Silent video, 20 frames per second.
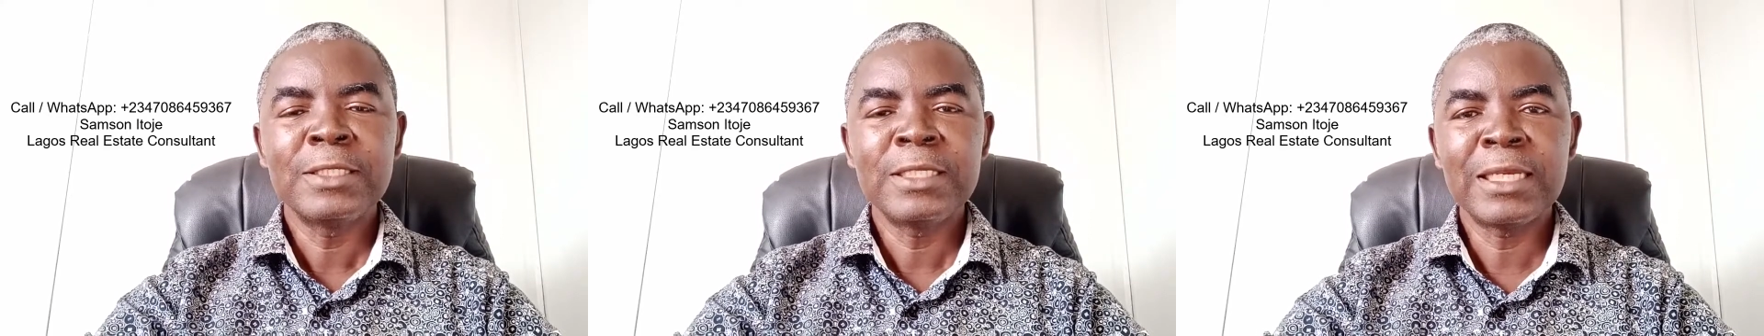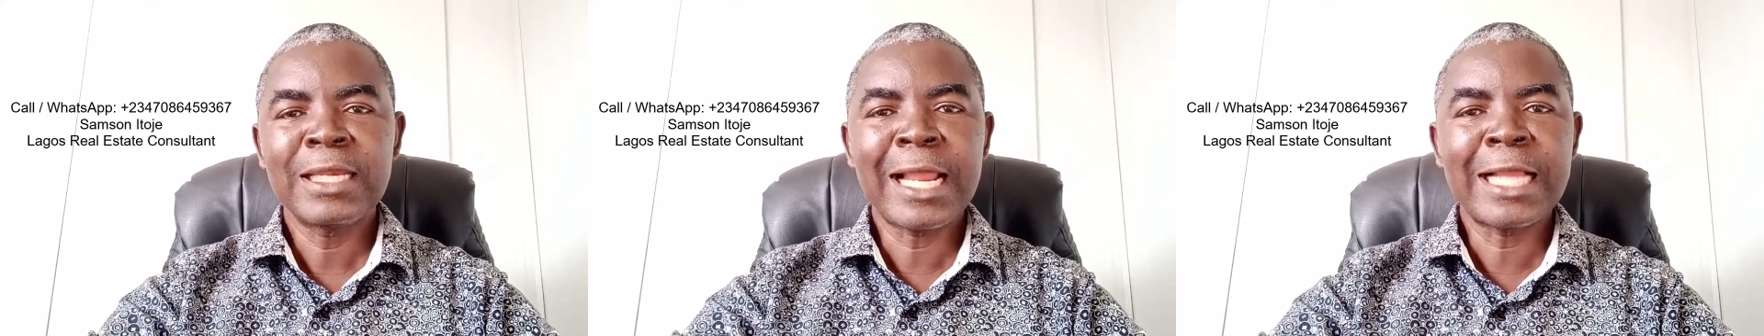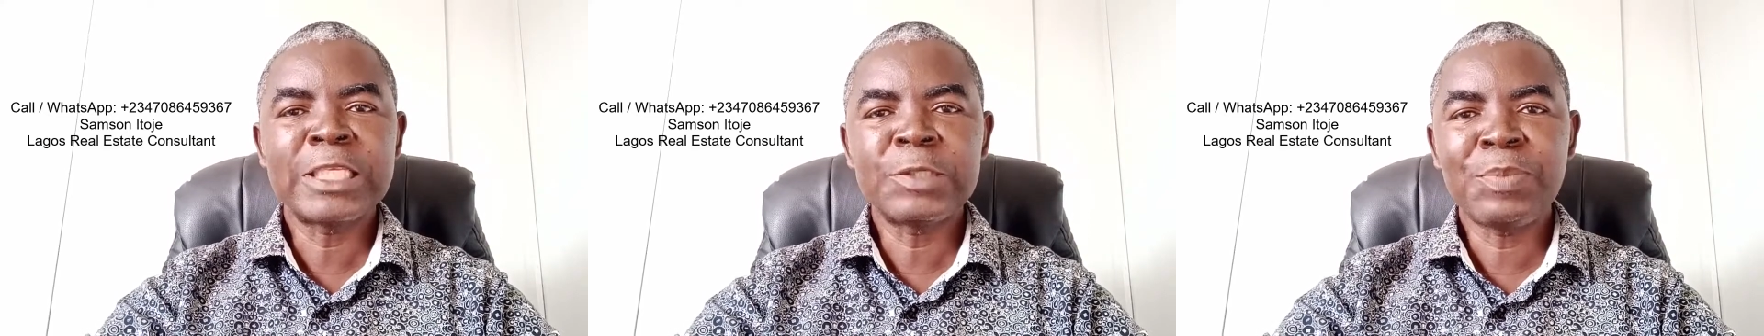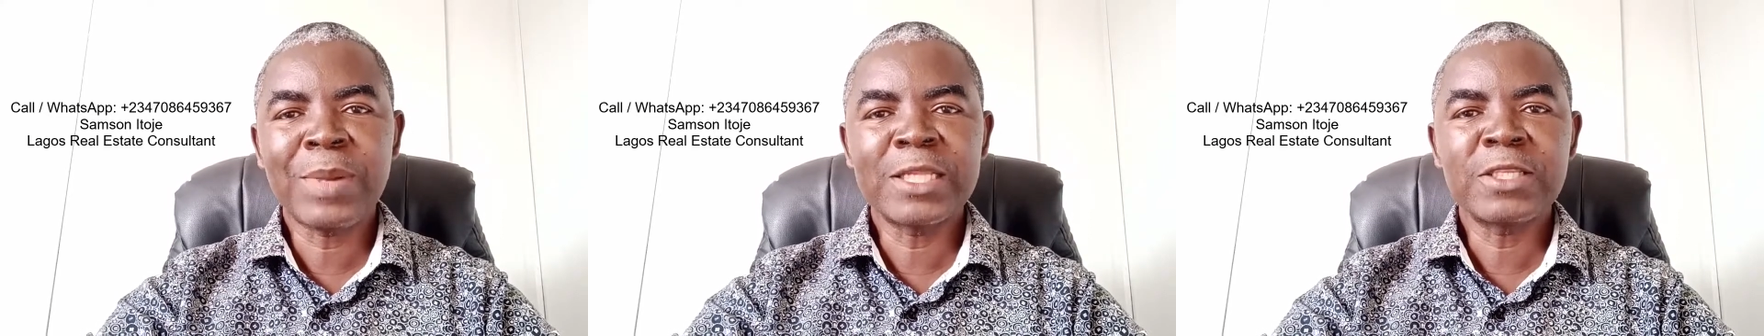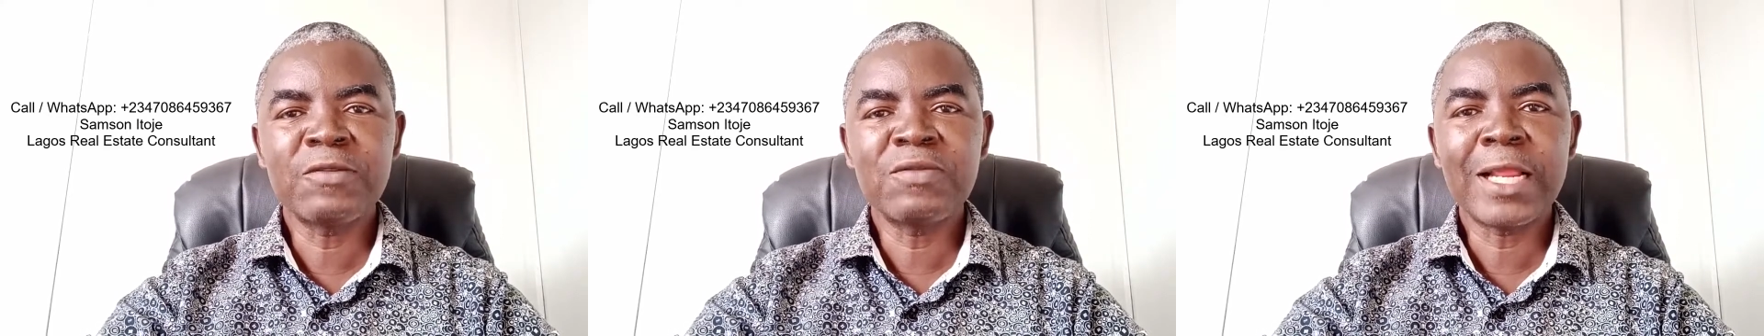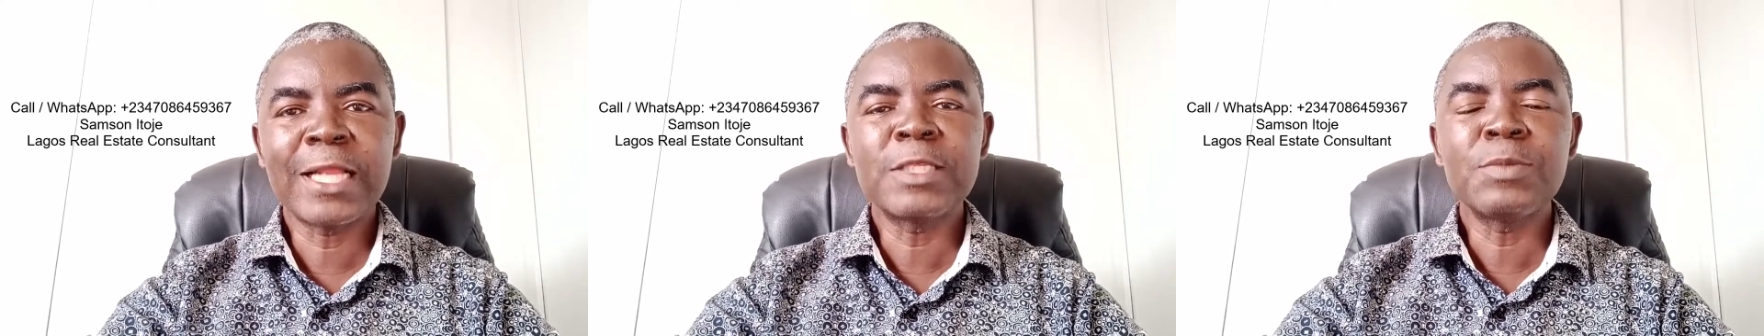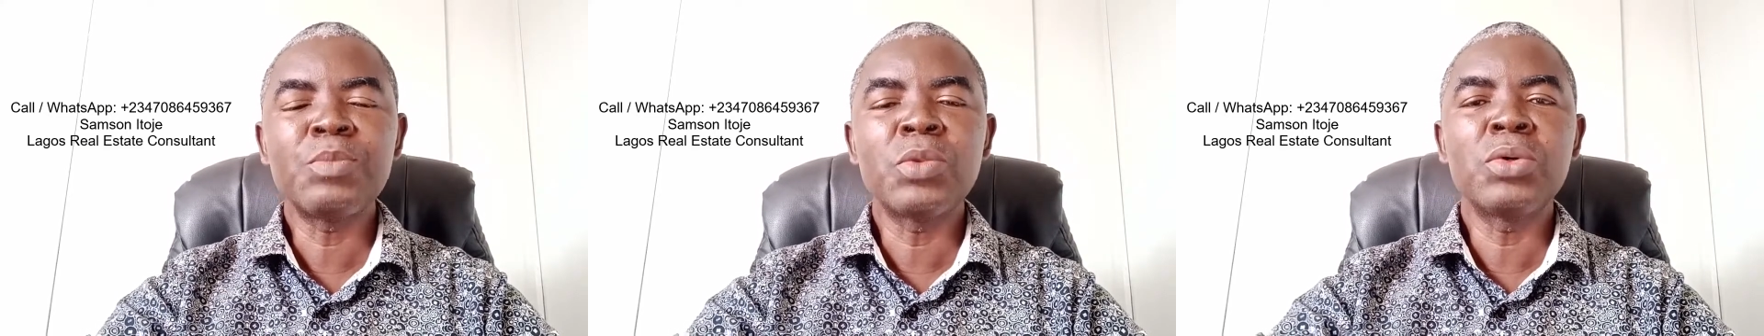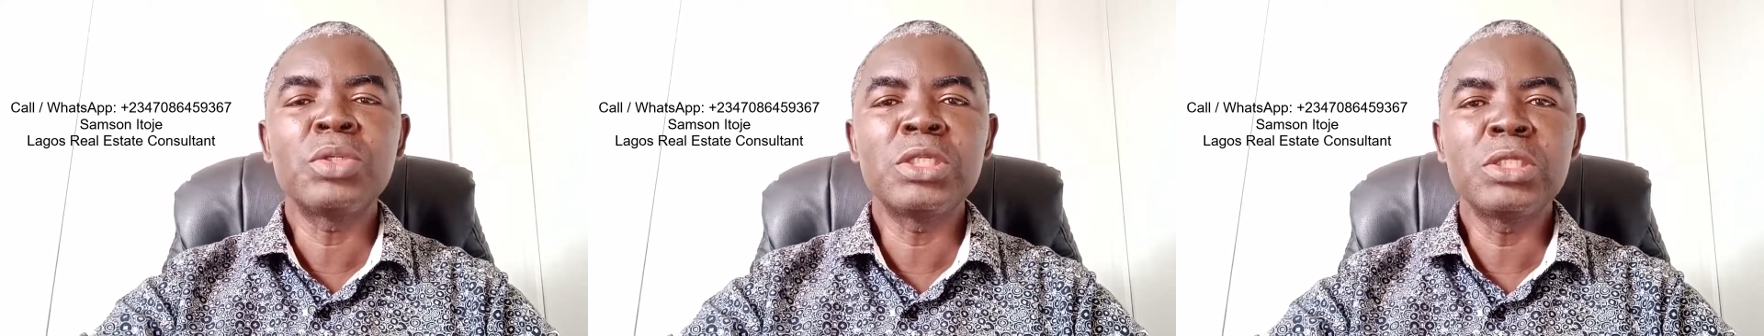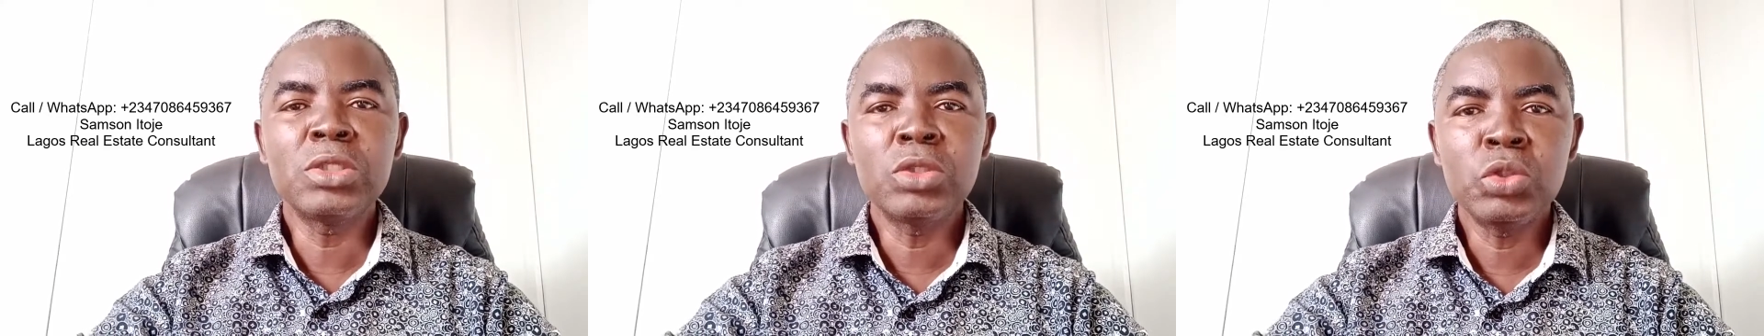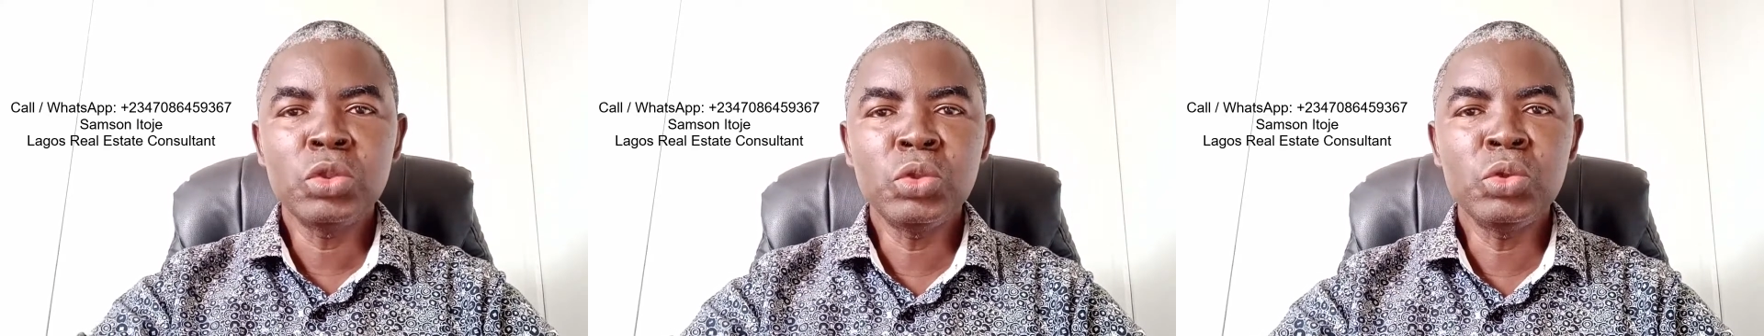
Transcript: the large part of that money,